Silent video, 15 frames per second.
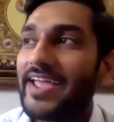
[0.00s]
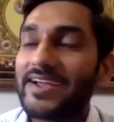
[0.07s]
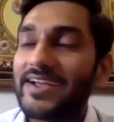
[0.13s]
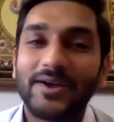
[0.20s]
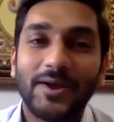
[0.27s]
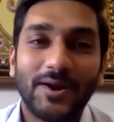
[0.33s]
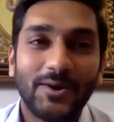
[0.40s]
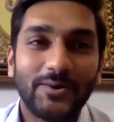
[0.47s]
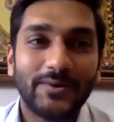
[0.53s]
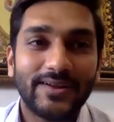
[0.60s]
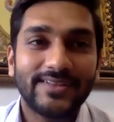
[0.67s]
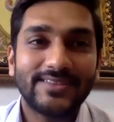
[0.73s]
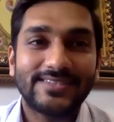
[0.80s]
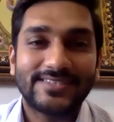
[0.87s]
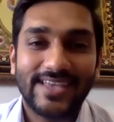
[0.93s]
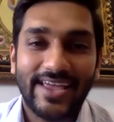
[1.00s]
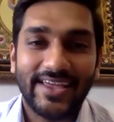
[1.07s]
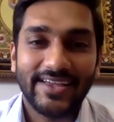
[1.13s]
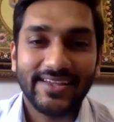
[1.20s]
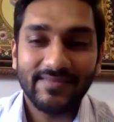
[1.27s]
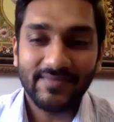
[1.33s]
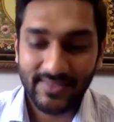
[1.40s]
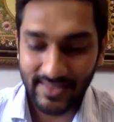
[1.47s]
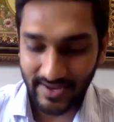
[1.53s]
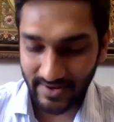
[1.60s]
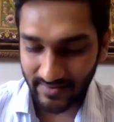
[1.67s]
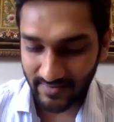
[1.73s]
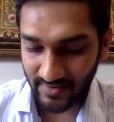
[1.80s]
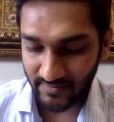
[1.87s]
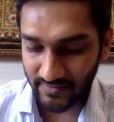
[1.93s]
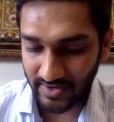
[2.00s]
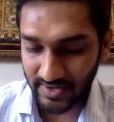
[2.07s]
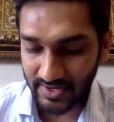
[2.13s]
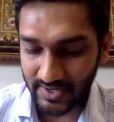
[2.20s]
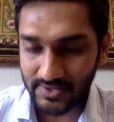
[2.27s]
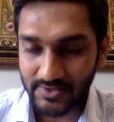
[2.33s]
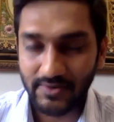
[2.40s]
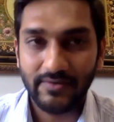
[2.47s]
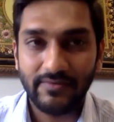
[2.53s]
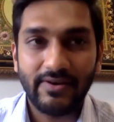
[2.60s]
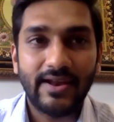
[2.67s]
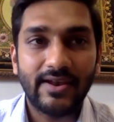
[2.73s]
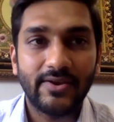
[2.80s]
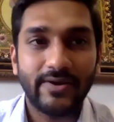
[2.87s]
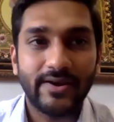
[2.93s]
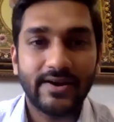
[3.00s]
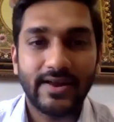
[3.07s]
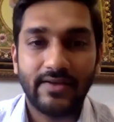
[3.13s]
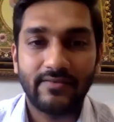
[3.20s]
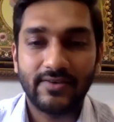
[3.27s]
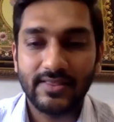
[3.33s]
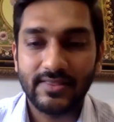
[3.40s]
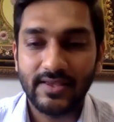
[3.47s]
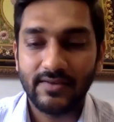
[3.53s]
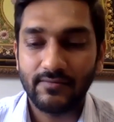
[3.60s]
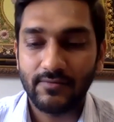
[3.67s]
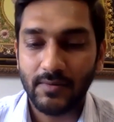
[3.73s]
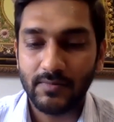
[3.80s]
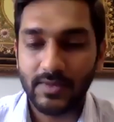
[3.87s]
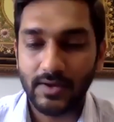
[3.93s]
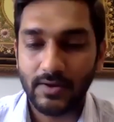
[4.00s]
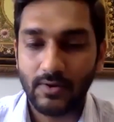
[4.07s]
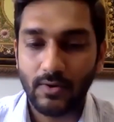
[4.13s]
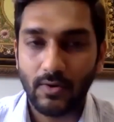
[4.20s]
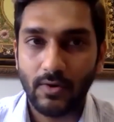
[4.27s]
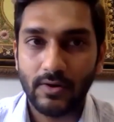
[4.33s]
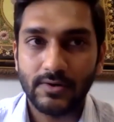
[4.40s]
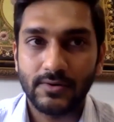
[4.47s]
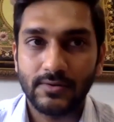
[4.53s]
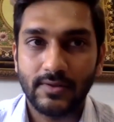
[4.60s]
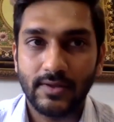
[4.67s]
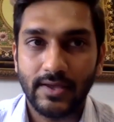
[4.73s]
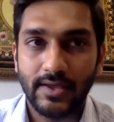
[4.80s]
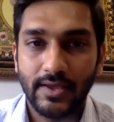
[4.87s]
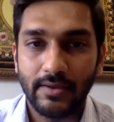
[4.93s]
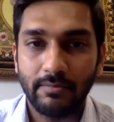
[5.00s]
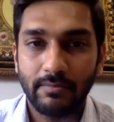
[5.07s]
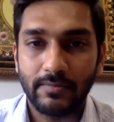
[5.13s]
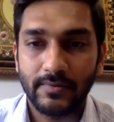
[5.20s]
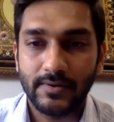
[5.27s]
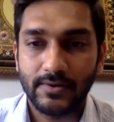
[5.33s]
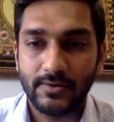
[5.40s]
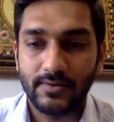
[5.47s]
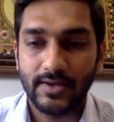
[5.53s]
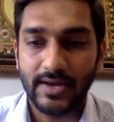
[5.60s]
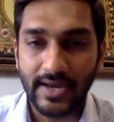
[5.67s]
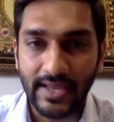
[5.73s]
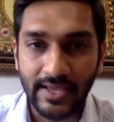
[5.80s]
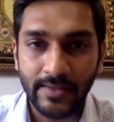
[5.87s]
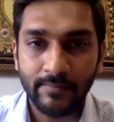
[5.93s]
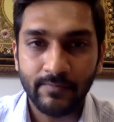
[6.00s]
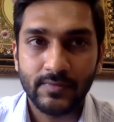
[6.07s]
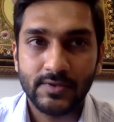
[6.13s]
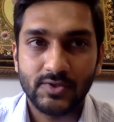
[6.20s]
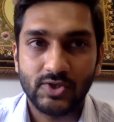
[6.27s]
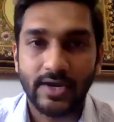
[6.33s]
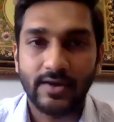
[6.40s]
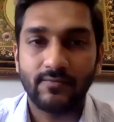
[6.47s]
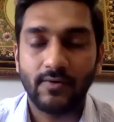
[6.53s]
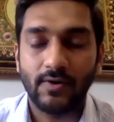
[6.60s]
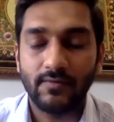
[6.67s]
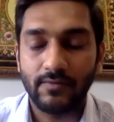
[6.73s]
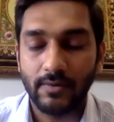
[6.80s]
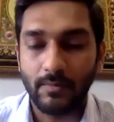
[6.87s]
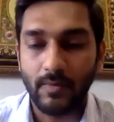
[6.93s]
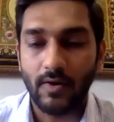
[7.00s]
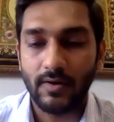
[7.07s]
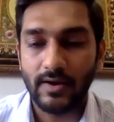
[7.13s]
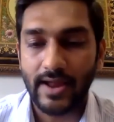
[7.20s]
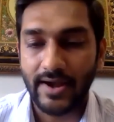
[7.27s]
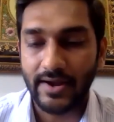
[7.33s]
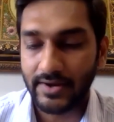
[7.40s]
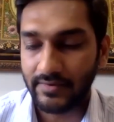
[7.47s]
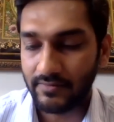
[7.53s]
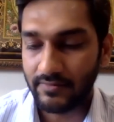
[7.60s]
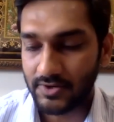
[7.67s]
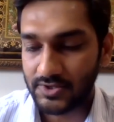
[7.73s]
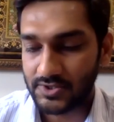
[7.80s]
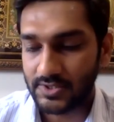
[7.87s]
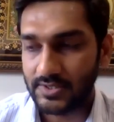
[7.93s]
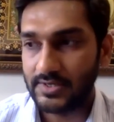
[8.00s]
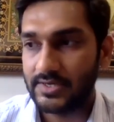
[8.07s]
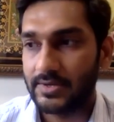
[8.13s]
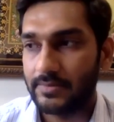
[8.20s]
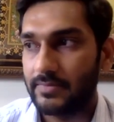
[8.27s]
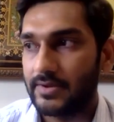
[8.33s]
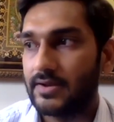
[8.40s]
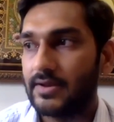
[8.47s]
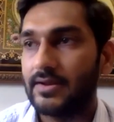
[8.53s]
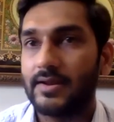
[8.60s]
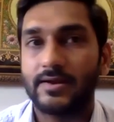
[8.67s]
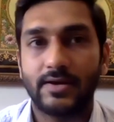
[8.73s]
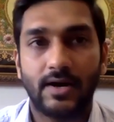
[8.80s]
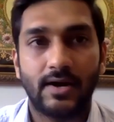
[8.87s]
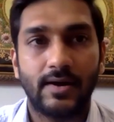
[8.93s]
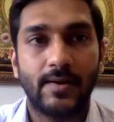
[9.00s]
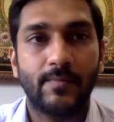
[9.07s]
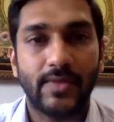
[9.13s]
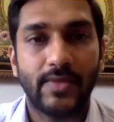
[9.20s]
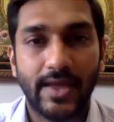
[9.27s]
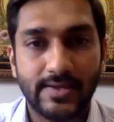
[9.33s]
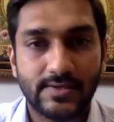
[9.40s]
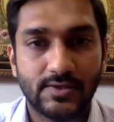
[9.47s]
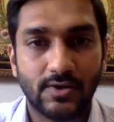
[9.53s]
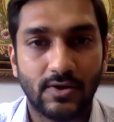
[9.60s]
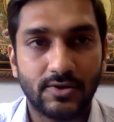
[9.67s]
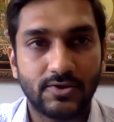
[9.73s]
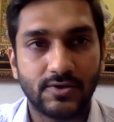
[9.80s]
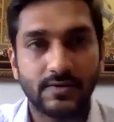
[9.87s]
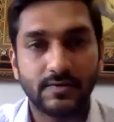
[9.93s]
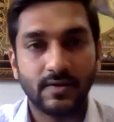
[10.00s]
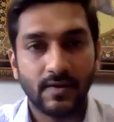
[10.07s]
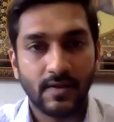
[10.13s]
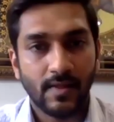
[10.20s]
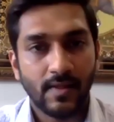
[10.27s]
concluded saying that we need to evaluate everything from the core to the hip to the knee, check for femoral anteversion, tibial extortion,